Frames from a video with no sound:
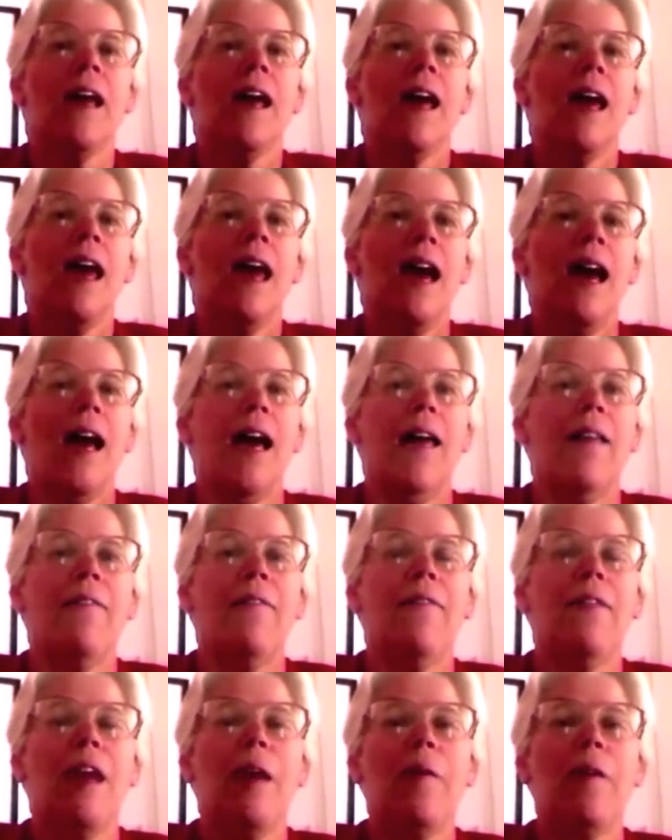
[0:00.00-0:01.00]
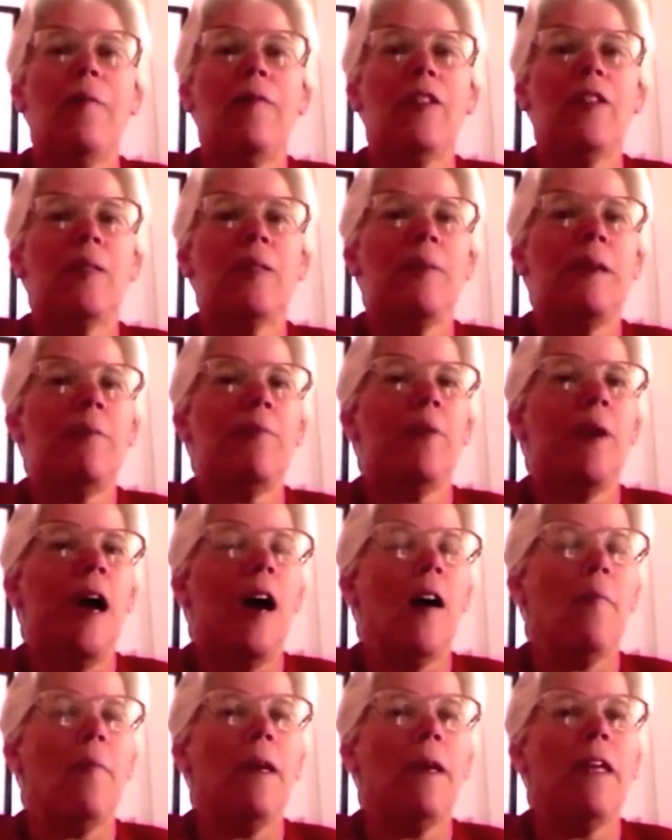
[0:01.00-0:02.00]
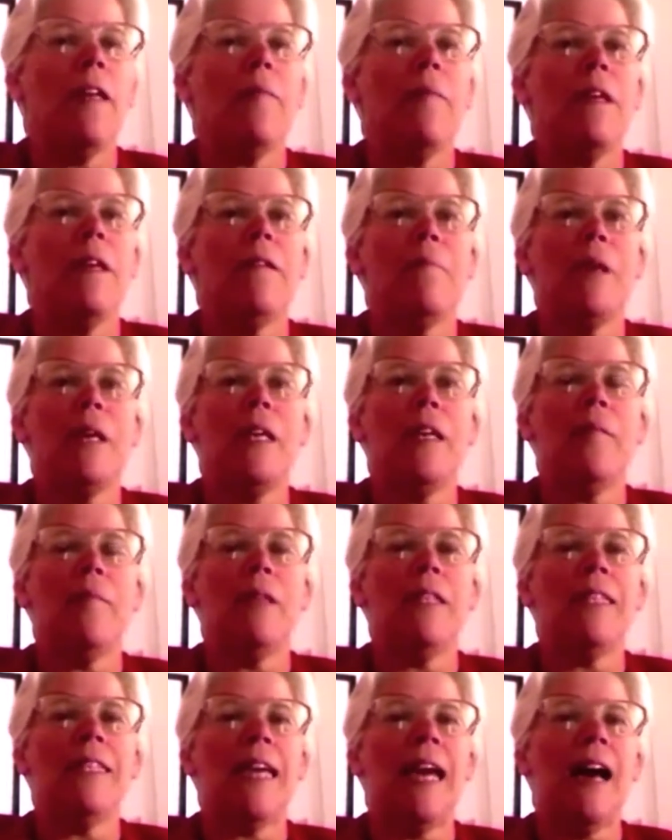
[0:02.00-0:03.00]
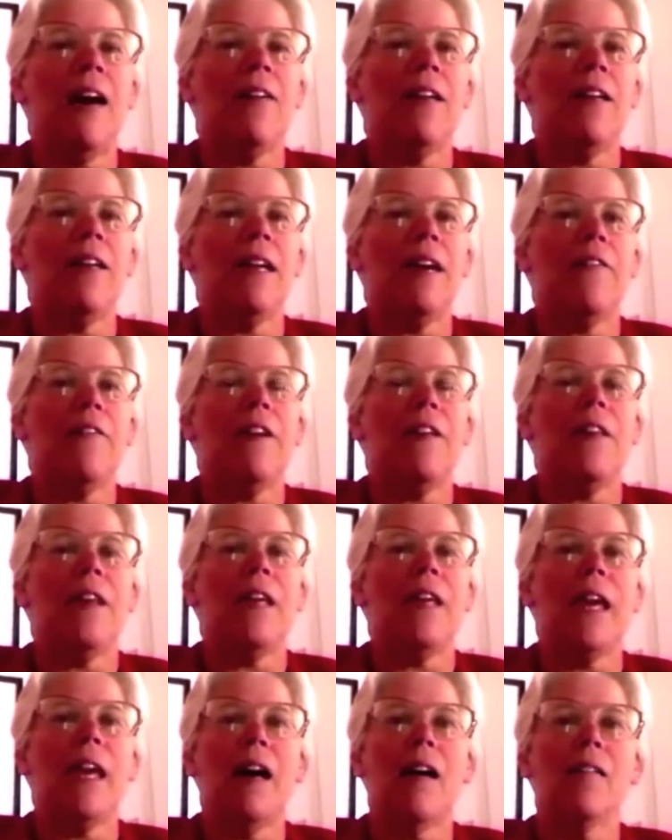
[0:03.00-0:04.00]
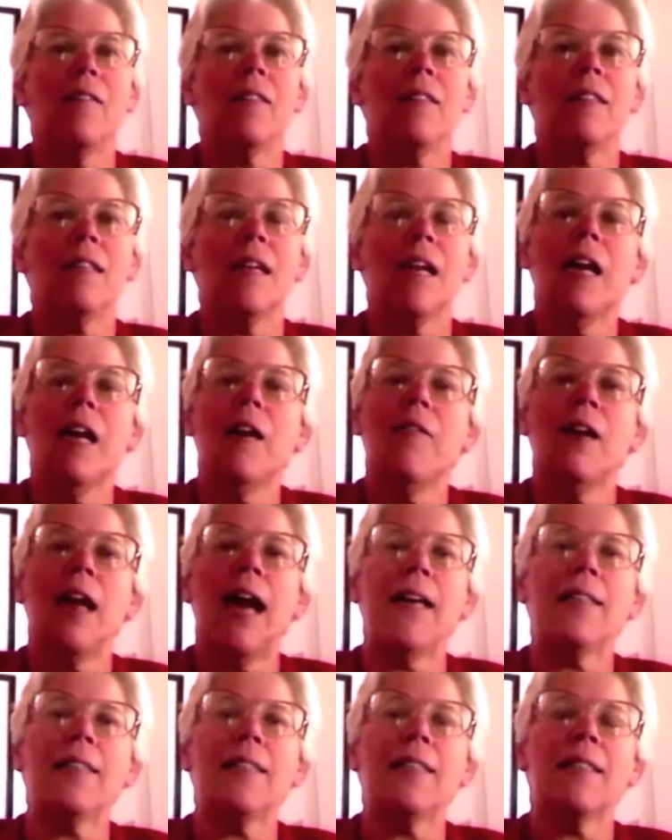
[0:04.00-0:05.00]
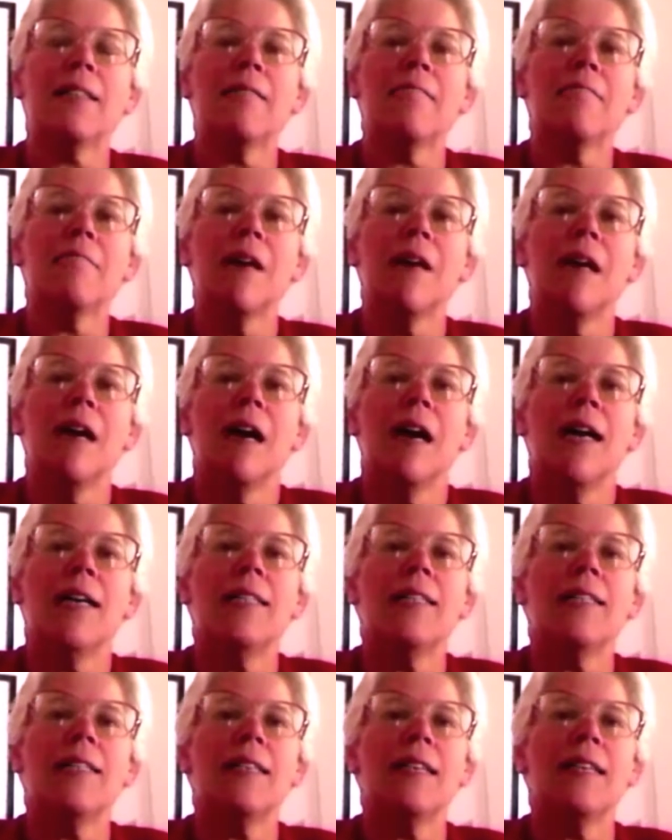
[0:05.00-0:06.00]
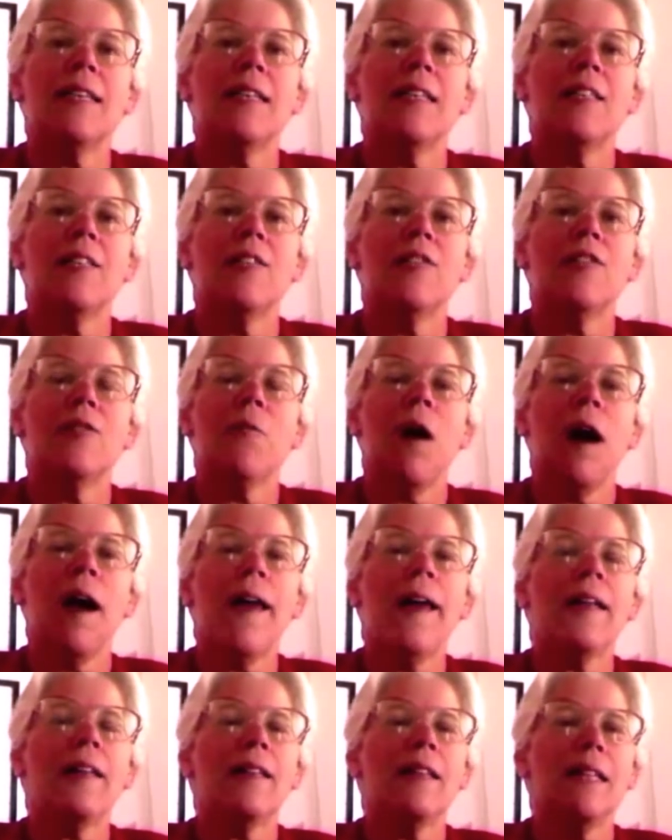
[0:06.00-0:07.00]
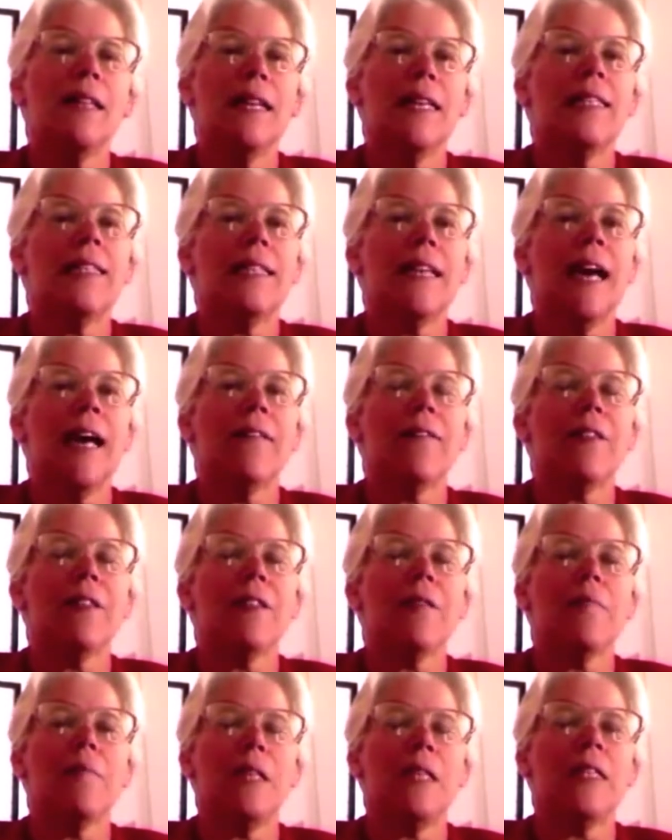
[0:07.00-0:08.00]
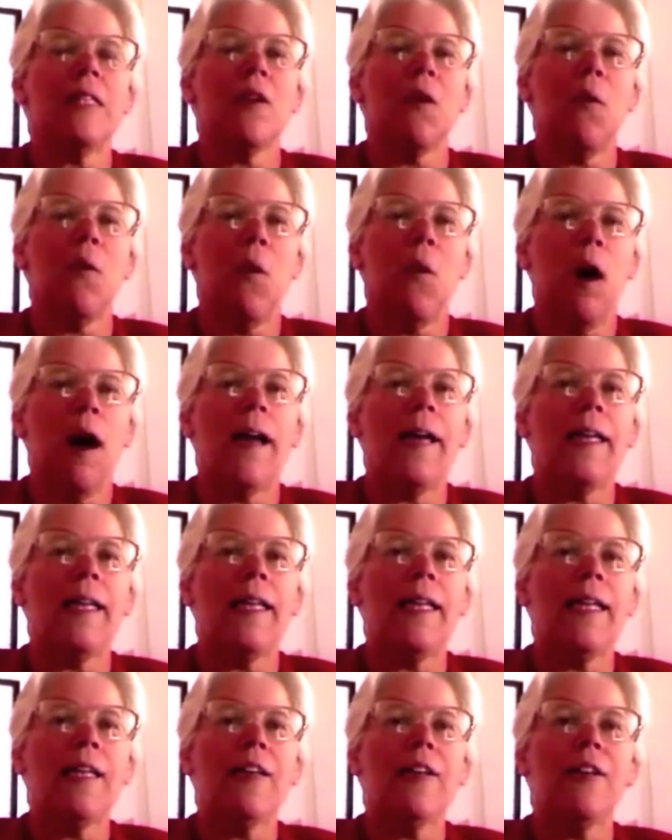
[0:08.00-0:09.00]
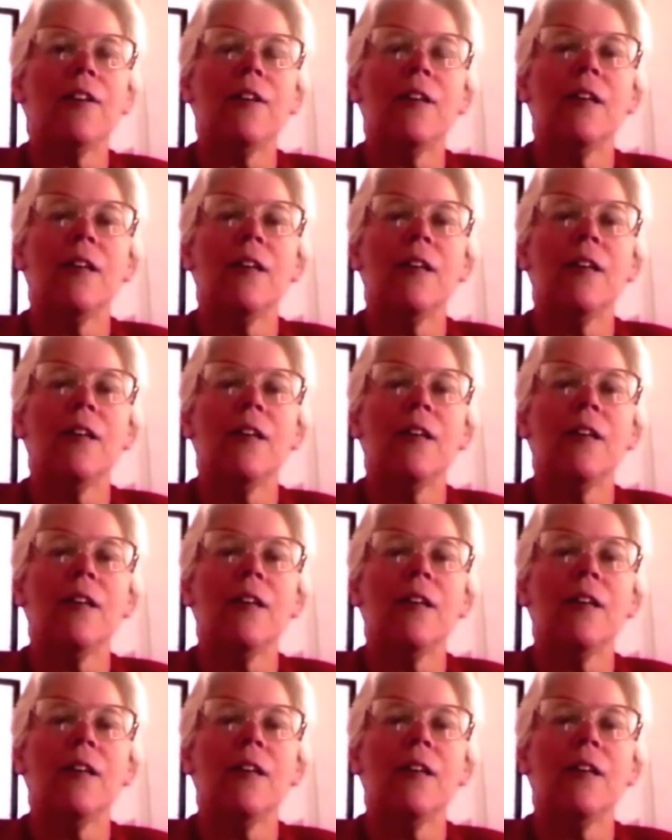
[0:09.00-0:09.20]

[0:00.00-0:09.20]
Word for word: And they would just be browbeating me and beating me down and everything else, and I would ask them, I said, do I at least have some peace and quiet here?